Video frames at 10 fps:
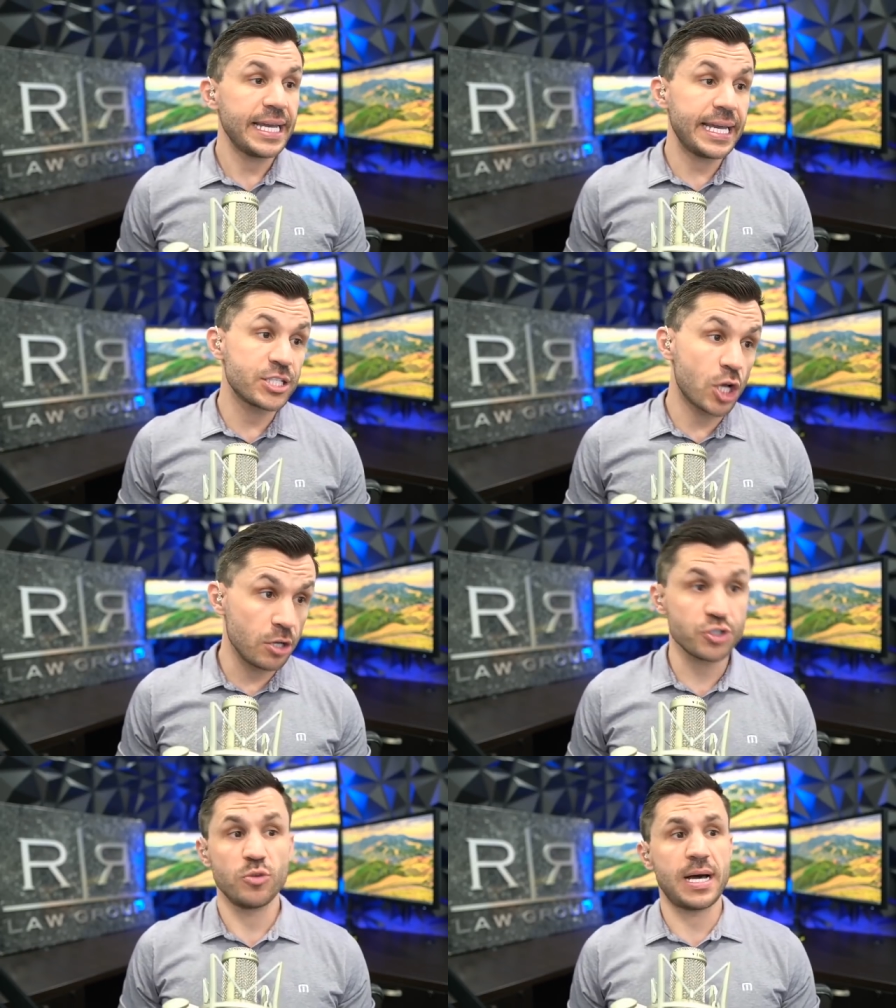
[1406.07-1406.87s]
It's
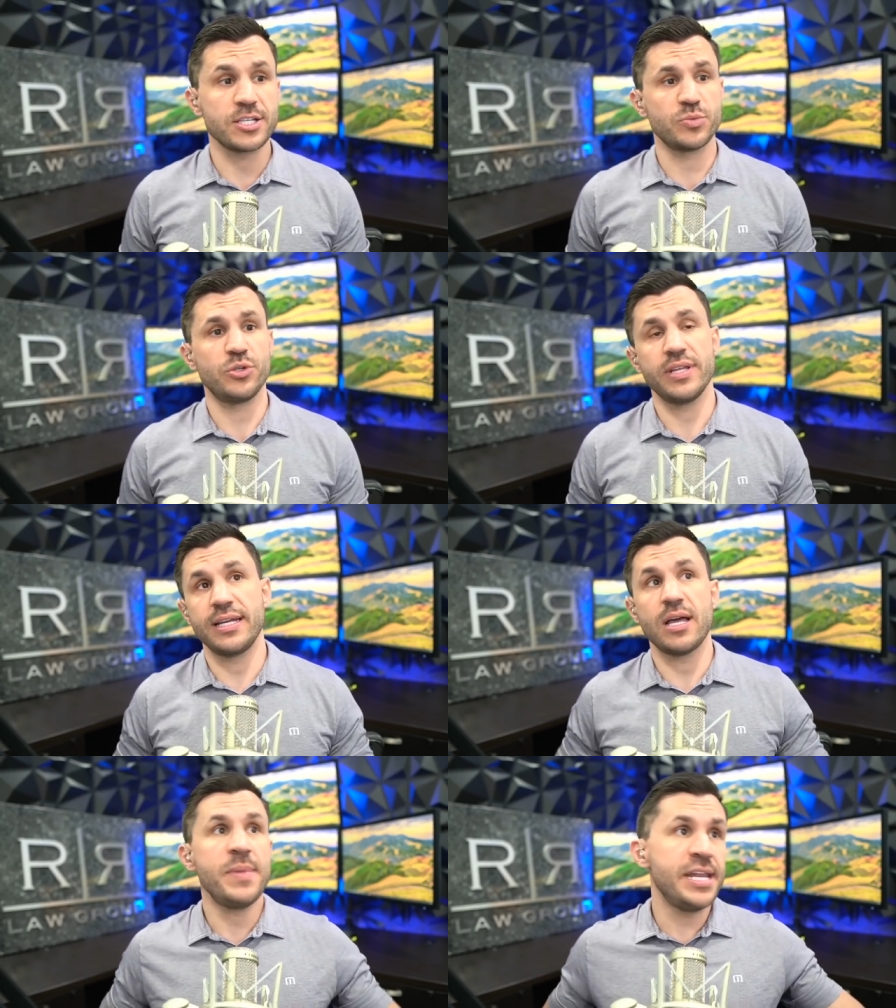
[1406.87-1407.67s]
also possible
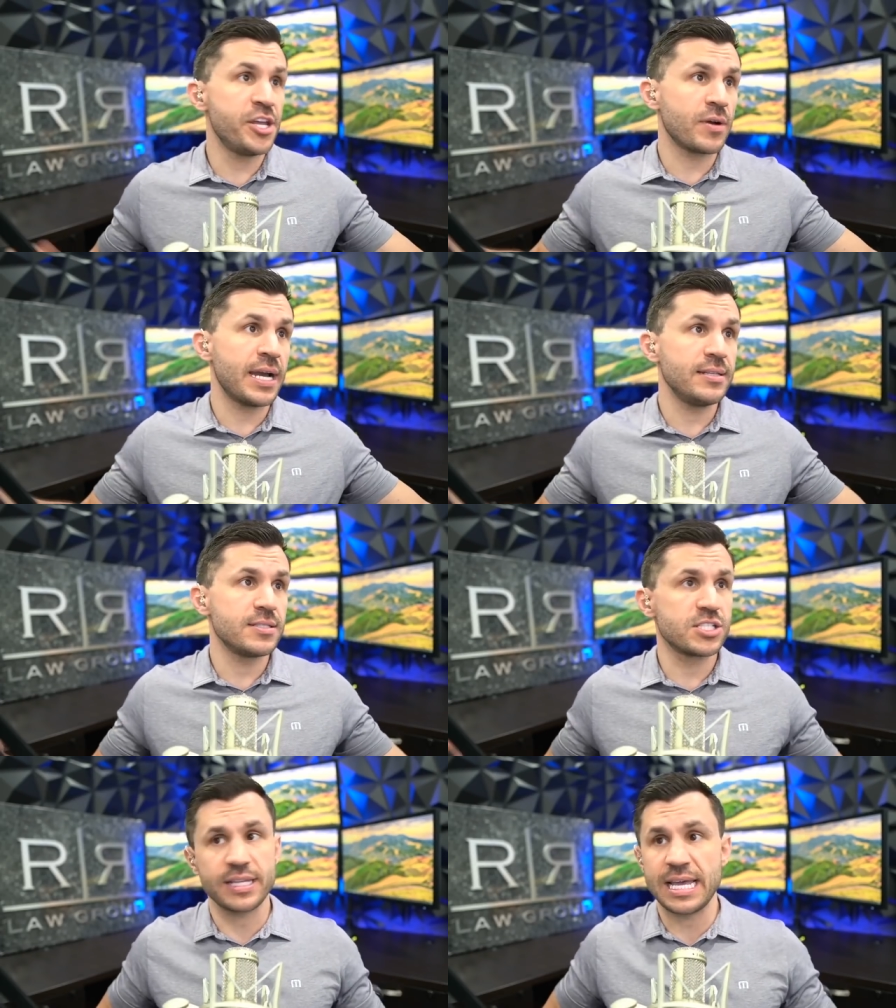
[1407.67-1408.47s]
that a meteorite
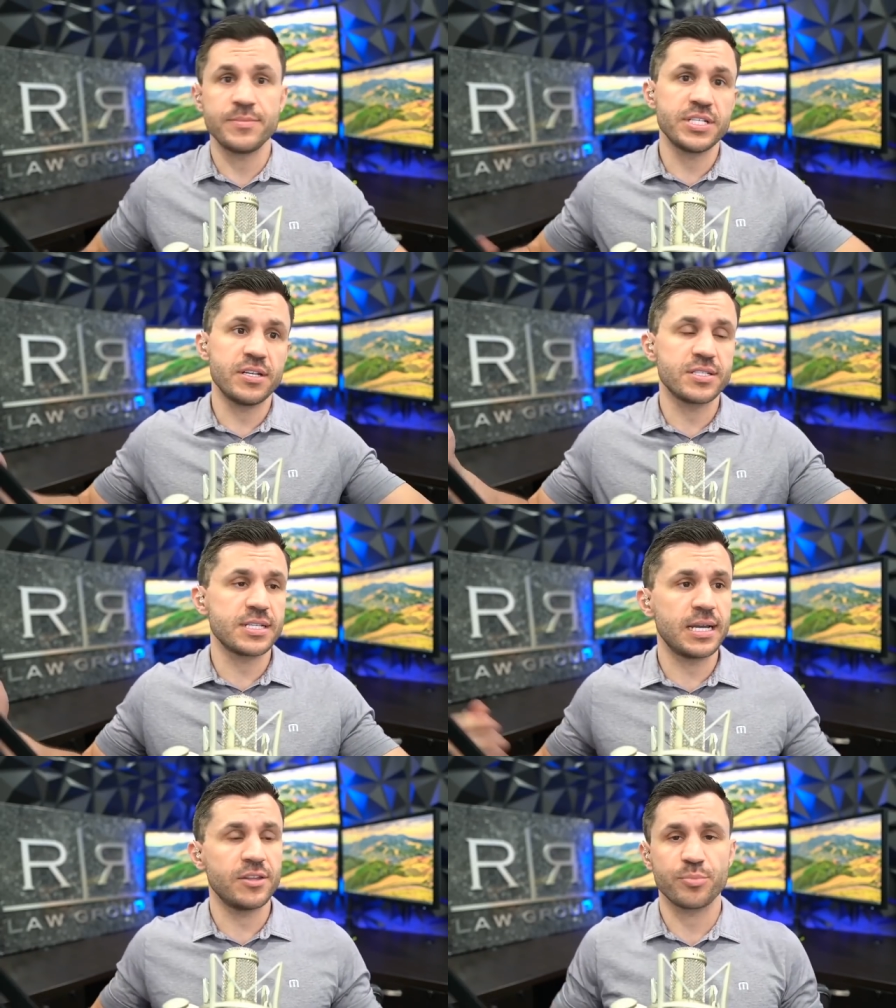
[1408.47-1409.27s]
slams into the
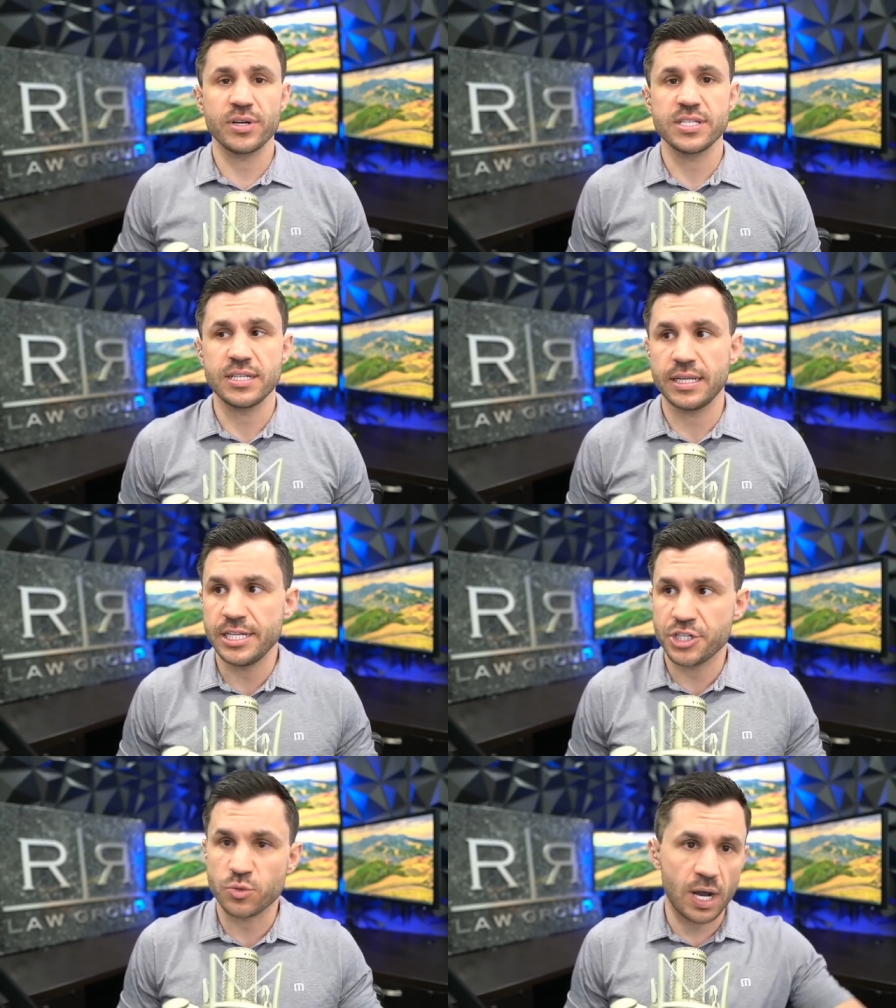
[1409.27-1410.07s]
side of the prison and he
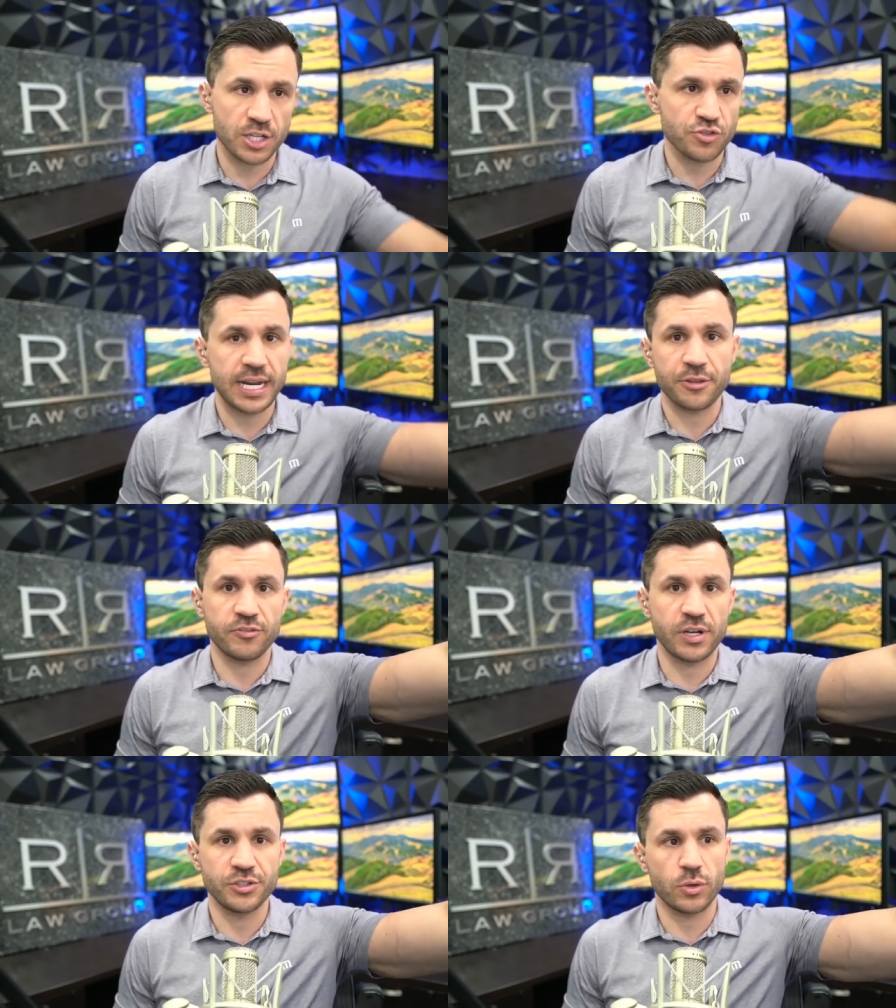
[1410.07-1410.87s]
just walks right out the
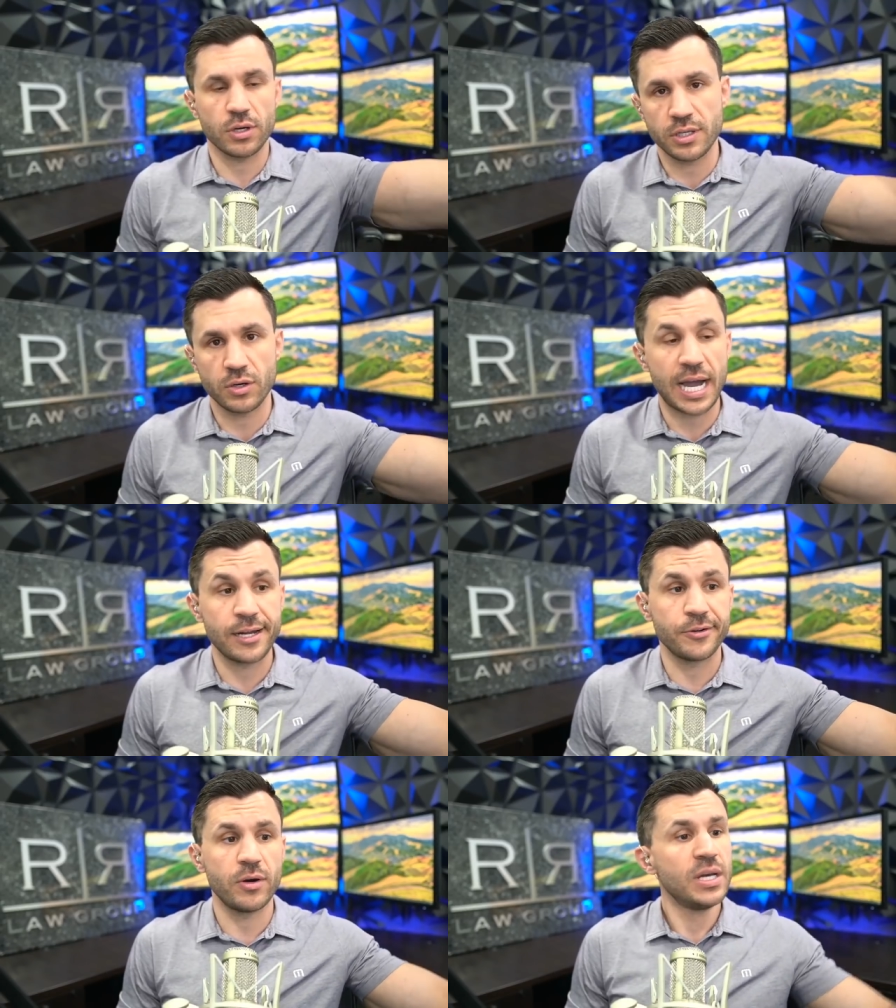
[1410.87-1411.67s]
front door. You know, I
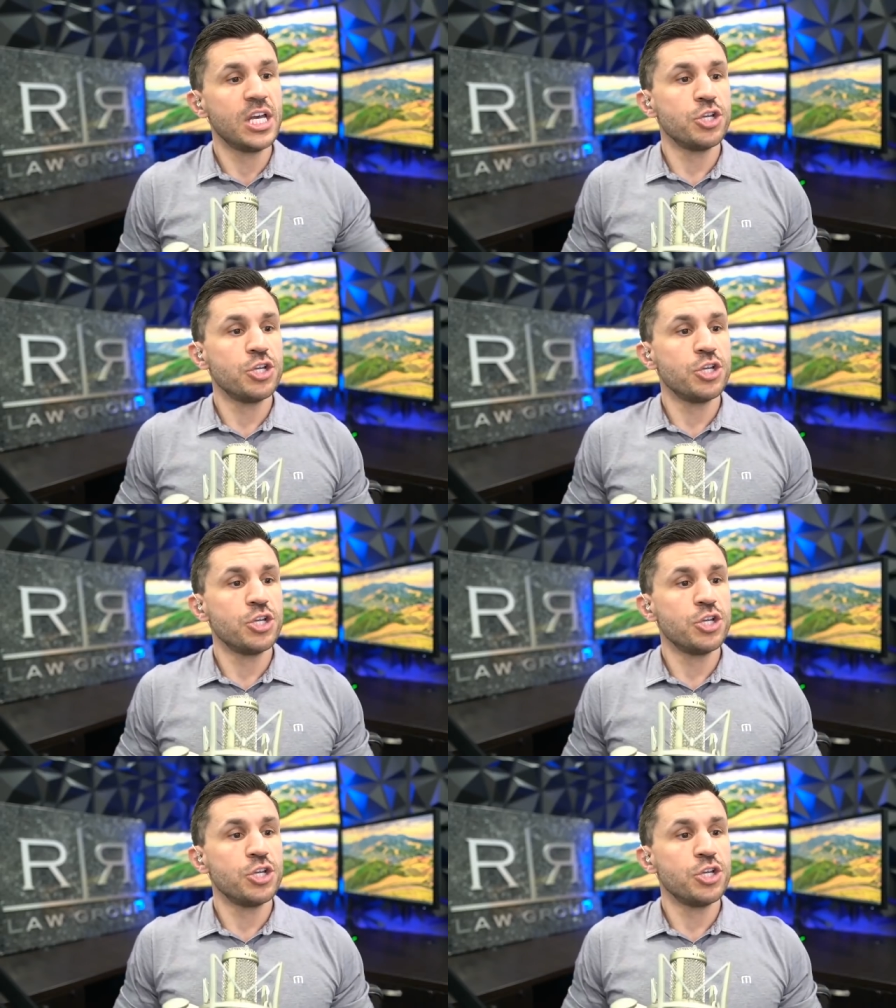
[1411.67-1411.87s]
don't know.